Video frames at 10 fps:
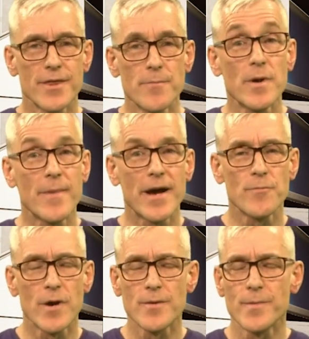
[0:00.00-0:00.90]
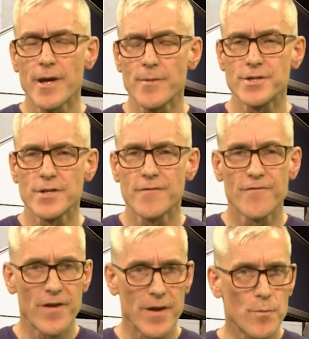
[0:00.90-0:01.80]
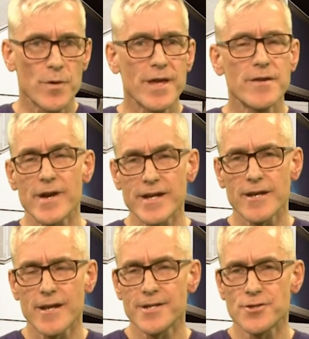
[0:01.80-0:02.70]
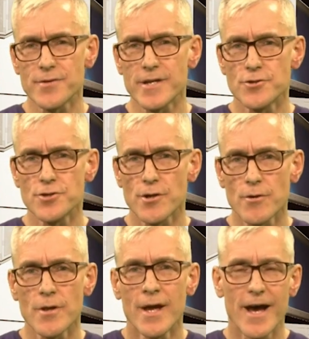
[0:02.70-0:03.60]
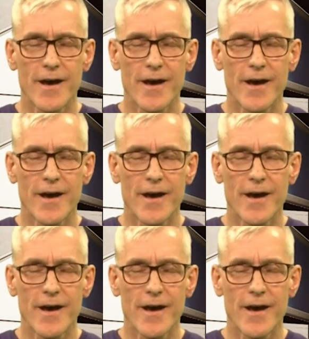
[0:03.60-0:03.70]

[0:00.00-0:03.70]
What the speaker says: then we may well be able to fit within regulatory control